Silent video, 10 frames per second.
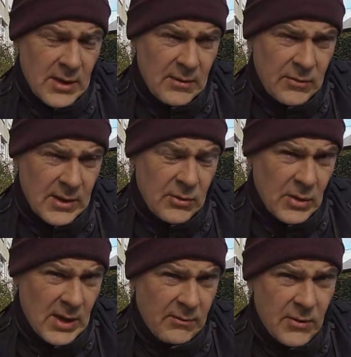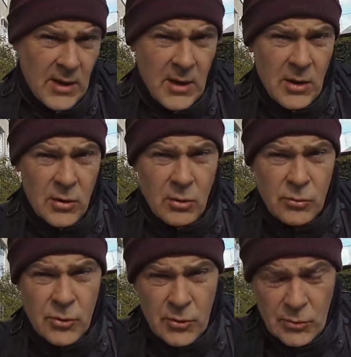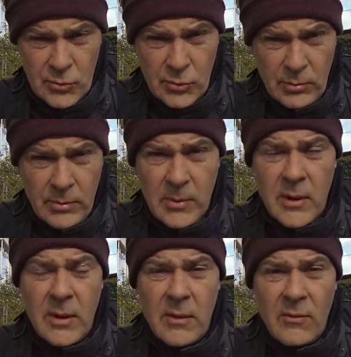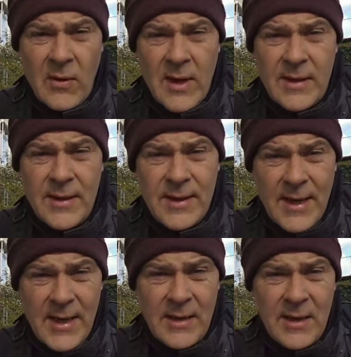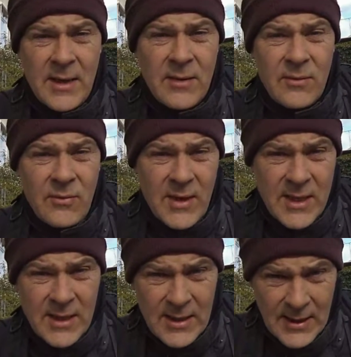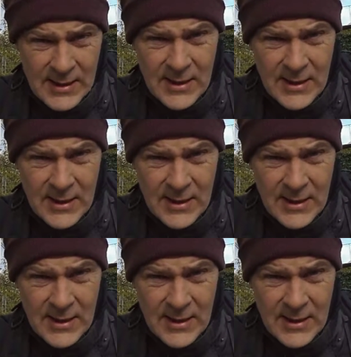think you have, go to YouTube, find Dane Wigington,